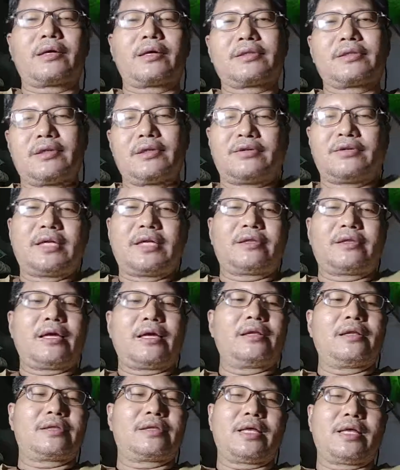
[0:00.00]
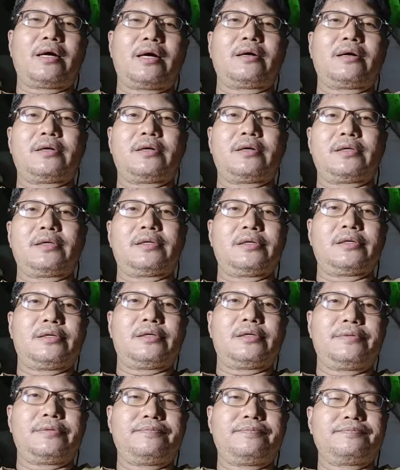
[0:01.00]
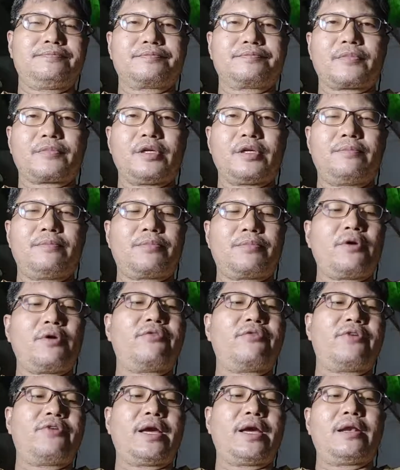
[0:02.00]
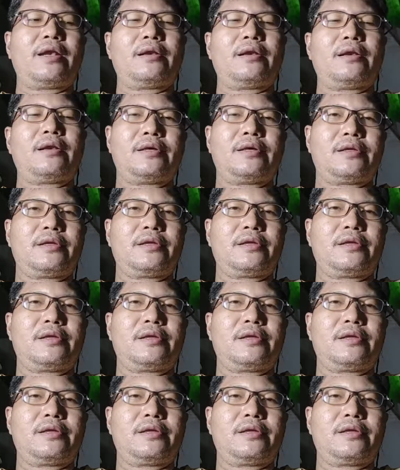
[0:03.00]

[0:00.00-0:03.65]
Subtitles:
Rat tail tang profile. And